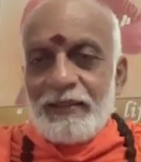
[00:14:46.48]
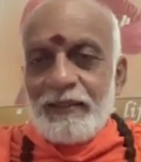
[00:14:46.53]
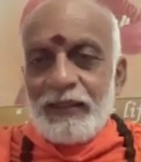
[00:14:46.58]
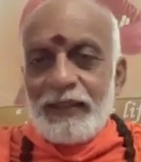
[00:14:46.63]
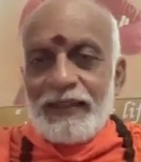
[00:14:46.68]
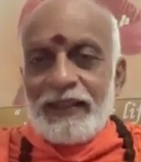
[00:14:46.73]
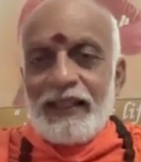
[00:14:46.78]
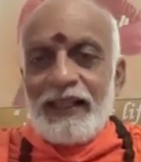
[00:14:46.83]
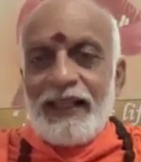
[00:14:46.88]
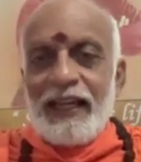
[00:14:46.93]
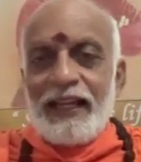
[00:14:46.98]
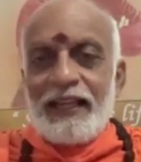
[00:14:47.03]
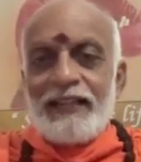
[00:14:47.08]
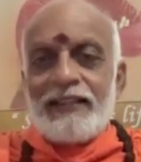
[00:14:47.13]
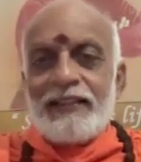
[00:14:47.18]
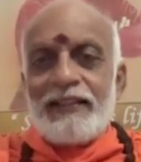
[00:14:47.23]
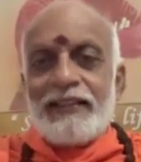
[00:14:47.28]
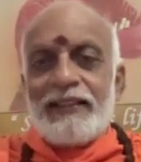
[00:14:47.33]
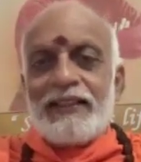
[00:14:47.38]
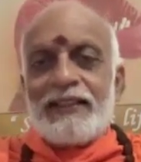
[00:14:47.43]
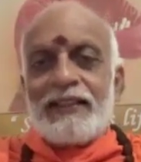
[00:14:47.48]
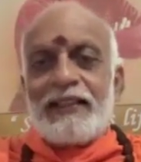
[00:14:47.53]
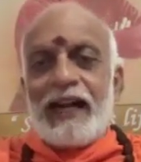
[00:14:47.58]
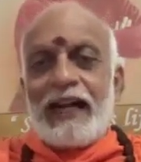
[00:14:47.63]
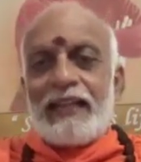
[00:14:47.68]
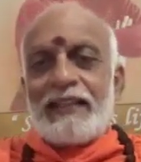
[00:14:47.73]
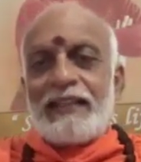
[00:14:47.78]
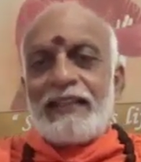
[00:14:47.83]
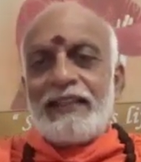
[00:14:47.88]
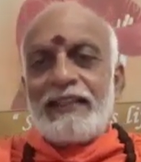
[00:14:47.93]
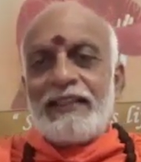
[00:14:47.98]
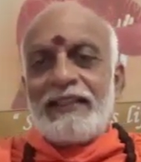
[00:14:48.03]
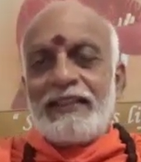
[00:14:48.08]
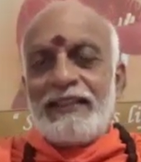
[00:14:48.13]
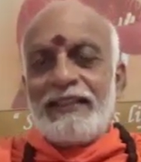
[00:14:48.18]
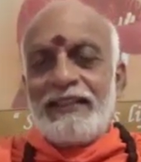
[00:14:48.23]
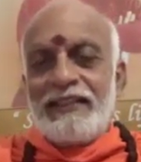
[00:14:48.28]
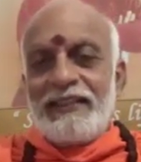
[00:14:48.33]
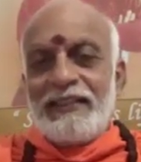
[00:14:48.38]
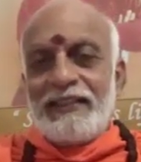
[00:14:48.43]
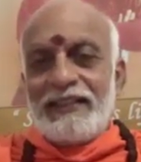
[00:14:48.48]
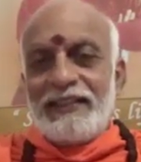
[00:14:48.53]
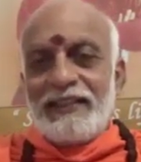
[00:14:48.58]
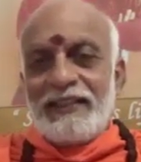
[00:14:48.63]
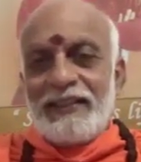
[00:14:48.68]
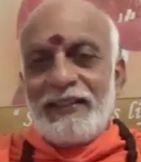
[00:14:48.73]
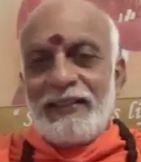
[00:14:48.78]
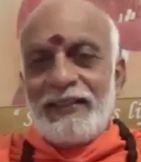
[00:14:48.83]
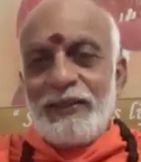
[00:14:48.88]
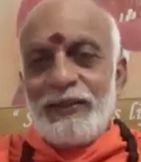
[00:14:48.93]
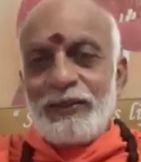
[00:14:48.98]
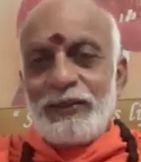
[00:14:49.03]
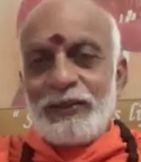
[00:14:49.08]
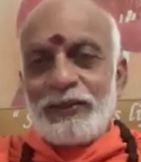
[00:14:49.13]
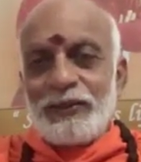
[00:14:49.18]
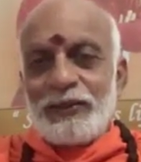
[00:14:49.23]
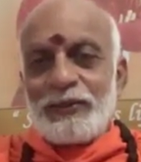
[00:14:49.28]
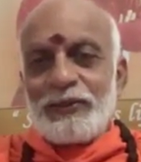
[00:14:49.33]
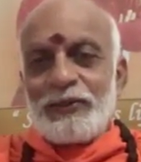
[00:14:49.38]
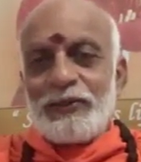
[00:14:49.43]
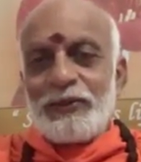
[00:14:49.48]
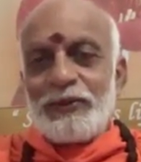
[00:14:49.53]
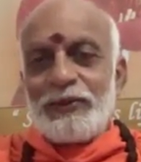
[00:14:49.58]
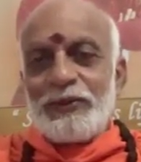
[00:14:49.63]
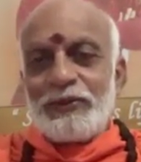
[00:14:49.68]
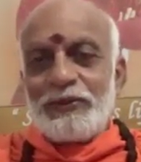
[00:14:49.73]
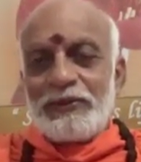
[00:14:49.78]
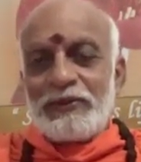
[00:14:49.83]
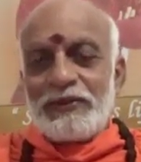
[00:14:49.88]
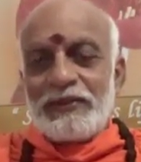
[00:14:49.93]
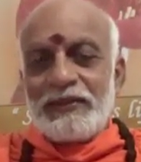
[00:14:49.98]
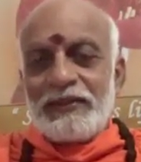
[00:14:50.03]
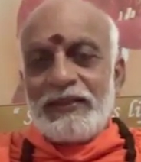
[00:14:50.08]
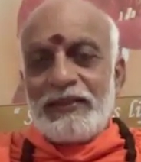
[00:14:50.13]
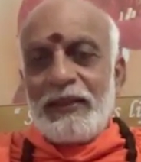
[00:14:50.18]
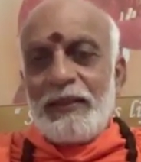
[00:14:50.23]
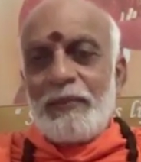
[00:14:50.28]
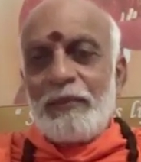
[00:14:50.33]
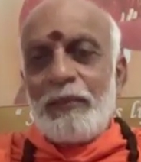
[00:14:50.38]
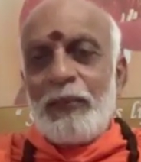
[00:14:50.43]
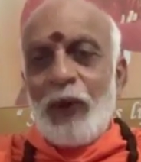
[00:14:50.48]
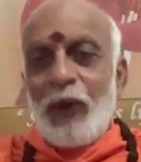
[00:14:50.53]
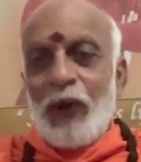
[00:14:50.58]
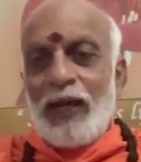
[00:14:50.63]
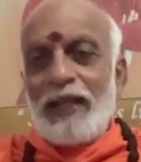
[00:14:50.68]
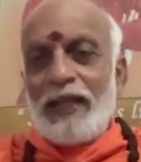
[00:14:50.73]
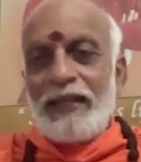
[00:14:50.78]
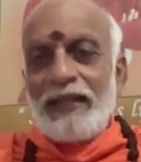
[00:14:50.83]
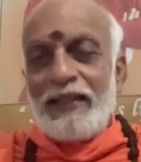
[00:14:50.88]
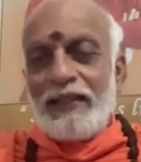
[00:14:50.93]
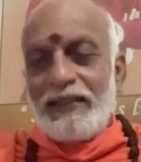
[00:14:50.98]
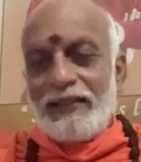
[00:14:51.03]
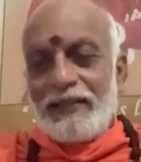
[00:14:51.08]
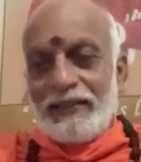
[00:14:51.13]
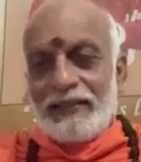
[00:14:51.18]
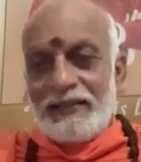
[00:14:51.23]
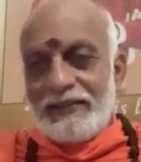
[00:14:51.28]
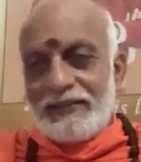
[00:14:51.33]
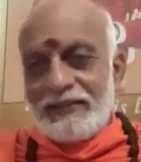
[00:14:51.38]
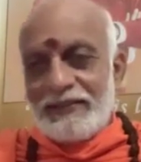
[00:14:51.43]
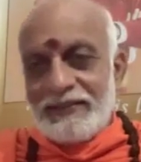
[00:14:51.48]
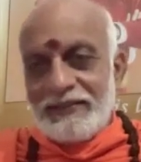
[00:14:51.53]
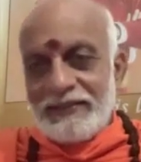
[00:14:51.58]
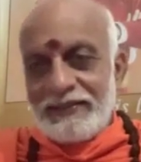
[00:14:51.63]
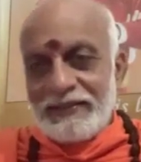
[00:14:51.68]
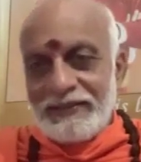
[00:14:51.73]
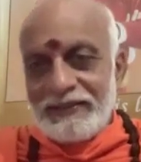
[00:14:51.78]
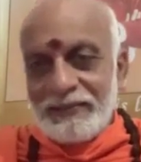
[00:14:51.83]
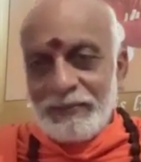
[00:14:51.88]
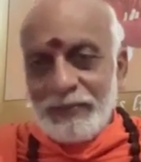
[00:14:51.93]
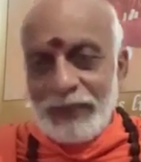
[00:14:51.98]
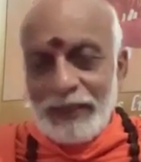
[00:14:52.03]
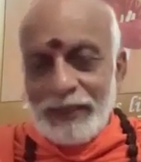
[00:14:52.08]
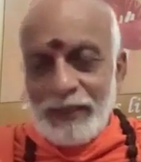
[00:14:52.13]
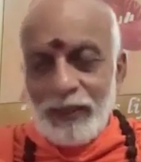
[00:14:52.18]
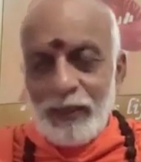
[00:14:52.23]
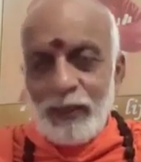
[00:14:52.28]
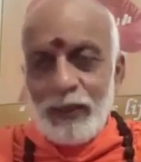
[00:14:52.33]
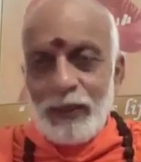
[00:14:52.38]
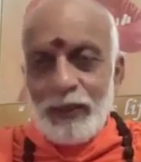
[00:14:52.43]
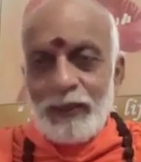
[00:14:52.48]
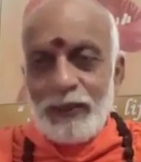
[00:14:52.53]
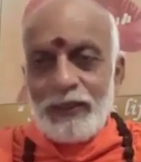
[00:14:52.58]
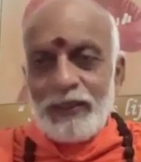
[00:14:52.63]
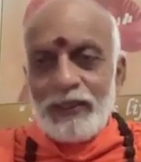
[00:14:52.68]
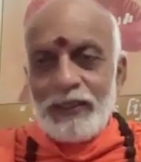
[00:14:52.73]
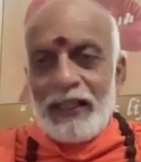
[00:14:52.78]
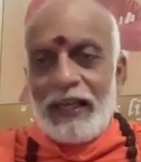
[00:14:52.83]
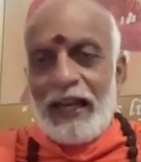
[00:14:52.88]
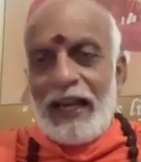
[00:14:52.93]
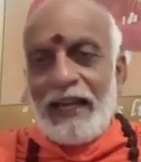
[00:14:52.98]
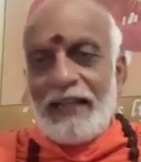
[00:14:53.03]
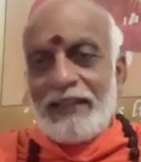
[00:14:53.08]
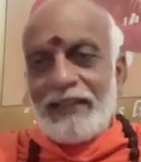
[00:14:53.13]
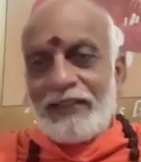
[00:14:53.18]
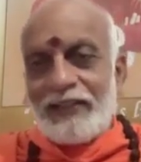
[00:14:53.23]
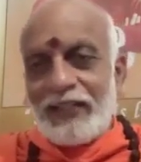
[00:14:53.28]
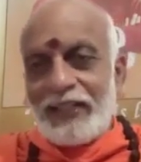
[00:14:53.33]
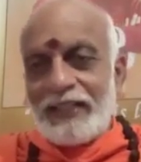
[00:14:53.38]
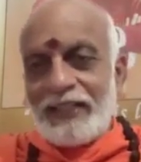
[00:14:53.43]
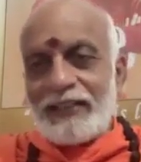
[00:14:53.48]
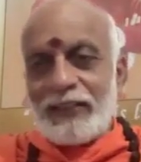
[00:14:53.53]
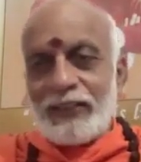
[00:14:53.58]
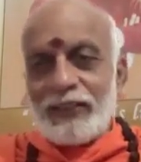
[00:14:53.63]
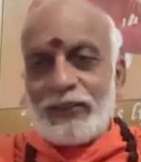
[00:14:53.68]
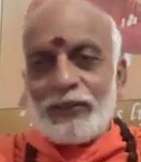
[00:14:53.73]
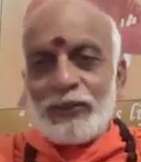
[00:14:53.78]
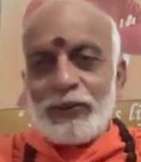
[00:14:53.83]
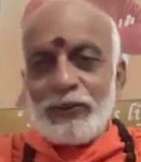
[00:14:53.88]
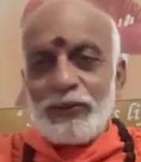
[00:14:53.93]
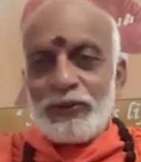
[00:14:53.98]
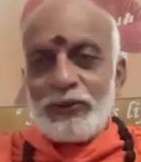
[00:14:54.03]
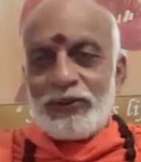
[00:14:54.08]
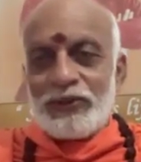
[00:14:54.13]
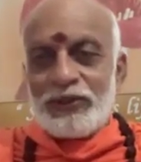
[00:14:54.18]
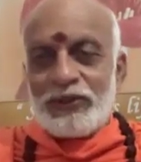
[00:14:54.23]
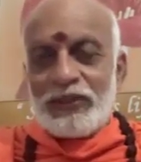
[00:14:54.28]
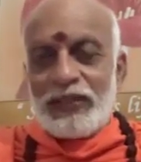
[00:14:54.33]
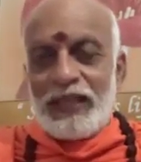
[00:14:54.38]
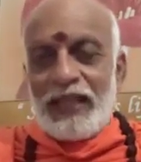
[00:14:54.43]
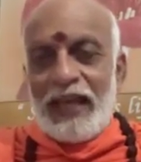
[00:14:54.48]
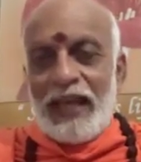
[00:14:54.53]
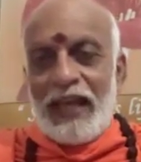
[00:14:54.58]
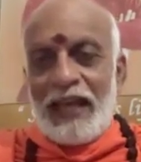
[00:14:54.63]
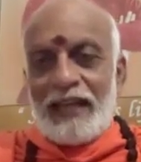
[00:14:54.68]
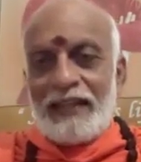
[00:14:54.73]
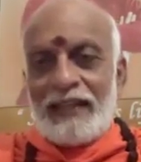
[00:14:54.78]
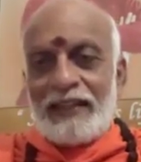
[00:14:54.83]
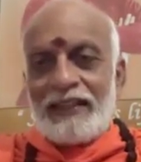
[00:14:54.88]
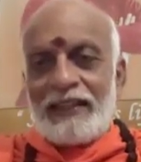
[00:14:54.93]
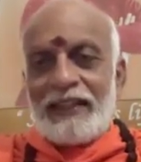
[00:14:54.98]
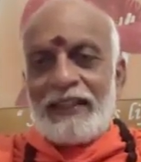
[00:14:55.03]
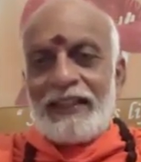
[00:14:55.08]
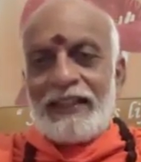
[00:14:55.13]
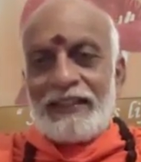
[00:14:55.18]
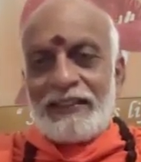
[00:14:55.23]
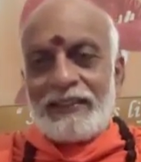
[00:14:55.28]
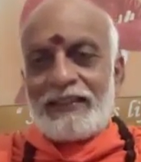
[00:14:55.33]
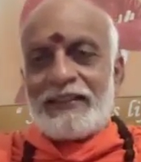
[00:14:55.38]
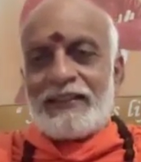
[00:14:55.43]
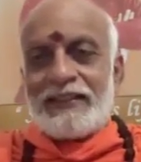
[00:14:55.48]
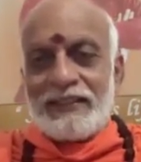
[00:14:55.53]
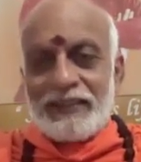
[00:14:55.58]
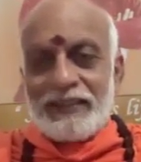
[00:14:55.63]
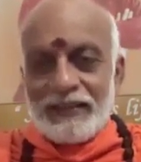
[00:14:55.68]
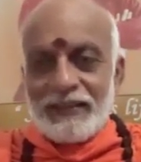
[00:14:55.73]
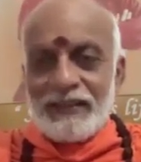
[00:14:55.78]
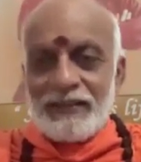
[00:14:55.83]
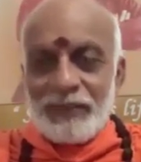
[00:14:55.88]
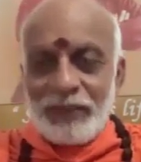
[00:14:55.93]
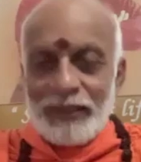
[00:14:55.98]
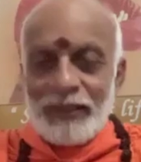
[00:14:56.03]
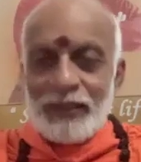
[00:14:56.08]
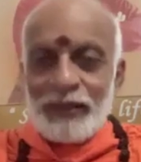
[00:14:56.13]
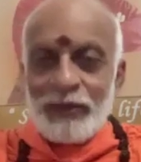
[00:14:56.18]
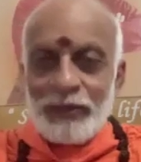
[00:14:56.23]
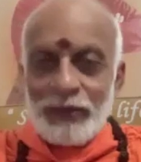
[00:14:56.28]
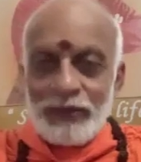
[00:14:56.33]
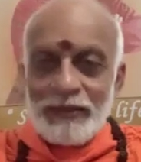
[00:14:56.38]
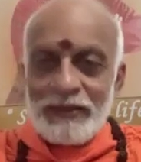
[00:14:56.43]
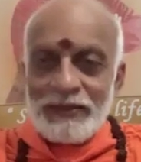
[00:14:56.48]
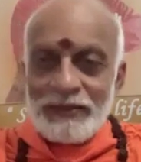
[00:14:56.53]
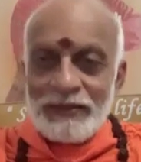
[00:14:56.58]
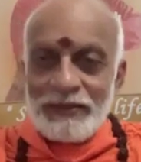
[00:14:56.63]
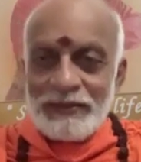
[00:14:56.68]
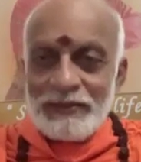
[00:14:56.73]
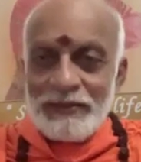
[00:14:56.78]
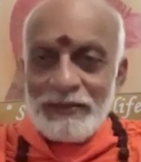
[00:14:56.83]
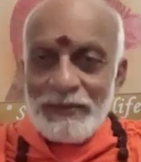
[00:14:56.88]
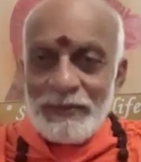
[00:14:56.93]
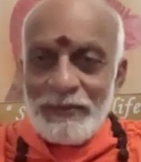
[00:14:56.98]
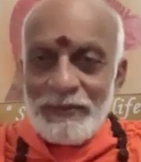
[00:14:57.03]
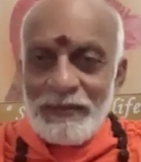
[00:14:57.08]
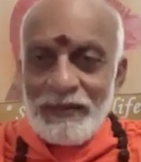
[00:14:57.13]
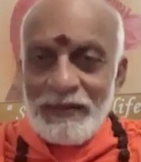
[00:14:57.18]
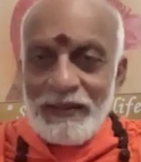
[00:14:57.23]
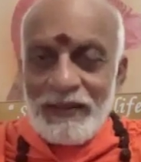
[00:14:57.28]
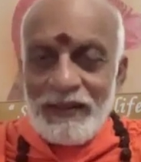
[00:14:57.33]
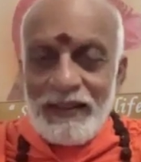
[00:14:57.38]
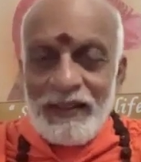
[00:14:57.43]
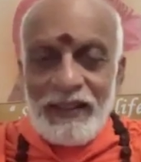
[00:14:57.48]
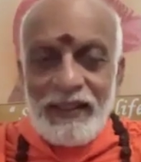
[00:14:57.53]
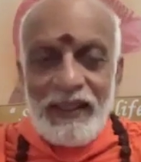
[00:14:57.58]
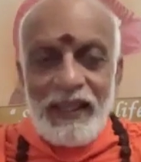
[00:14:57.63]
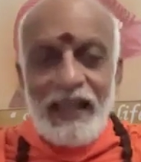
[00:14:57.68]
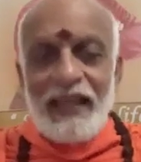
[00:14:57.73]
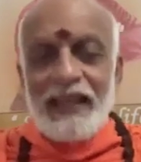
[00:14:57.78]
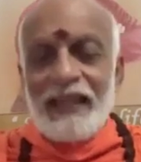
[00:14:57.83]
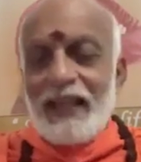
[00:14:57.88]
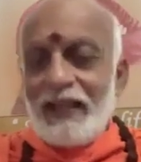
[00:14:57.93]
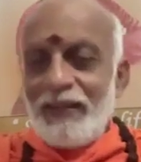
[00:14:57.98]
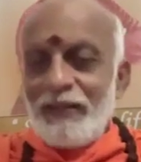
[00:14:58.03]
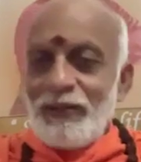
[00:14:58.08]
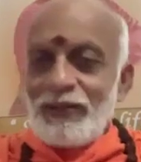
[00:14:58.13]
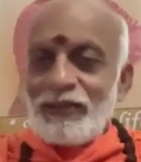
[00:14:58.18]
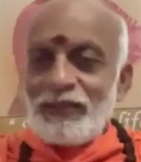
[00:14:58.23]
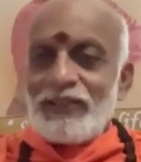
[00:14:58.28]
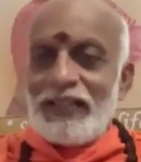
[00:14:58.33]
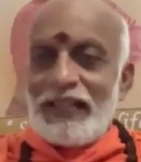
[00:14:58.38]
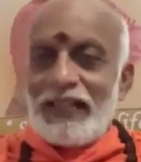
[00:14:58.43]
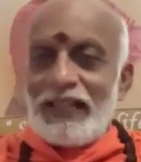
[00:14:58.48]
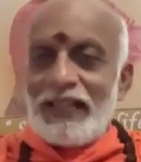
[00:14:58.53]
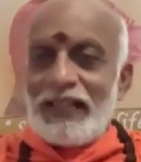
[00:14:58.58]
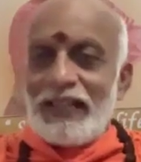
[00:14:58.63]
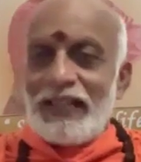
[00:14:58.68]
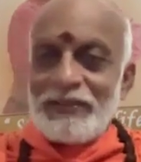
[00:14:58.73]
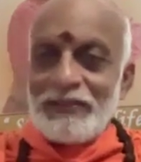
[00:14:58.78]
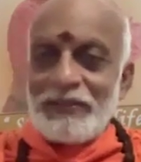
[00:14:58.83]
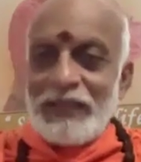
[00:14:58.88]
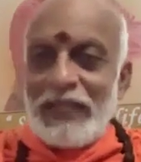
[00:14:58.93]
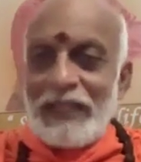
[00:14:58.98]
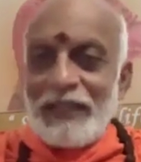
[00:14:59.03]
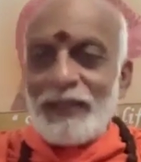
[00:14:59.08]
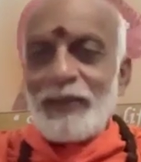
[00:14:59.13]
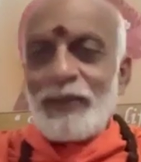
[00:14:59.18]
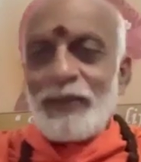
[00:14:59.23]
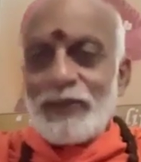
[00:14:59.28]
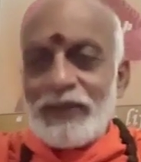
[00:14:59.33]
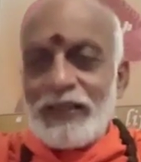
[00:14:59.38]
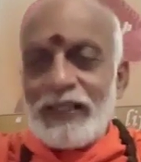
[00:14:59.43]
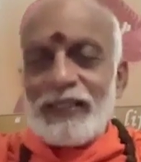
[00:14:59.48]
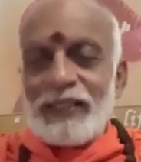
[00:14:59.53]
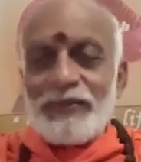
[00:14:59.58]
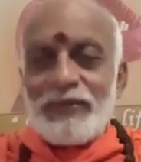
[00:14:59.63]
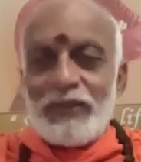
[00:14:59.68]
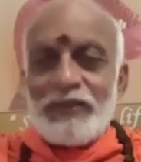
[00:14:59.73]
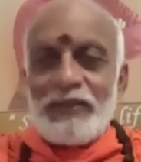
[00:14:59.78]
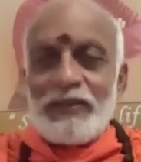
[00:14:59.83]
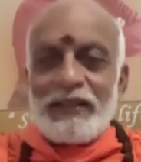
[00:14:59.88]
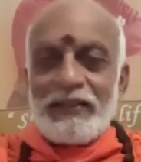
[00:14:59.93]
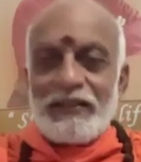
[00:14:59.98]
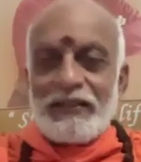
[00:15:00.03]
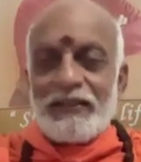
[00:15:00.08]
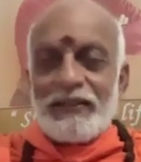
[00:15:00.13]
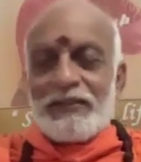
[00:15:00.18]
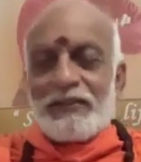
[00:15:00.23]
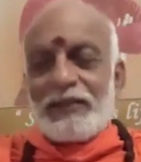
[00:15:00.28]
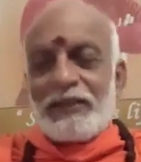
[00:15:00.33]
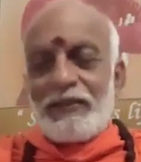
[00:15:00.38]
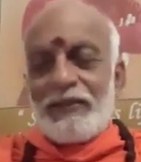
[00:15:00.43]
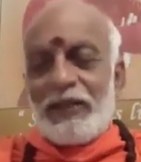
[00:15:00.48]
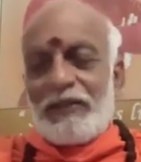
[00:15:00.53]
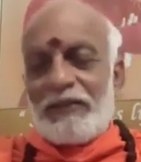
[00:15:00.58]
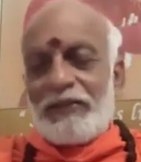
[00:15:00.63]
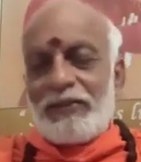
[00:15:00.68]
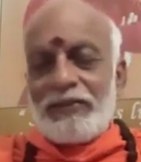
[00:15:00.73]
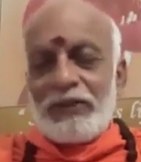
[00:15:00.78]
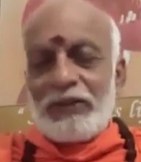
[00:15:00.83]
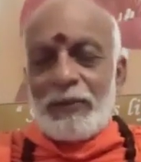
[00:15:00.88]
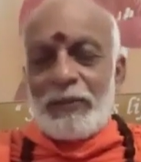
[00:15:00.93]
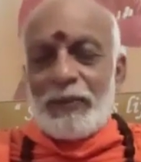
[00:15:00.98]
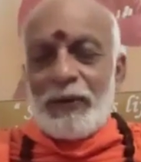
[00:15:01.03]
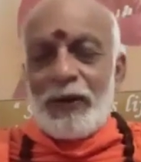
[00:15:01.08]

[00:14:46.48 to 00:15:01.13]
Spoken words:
But then I heard Gandhiji used to boil bitter gourd and drink the juice and eat bitter gourd. And I was like, and those days the way we were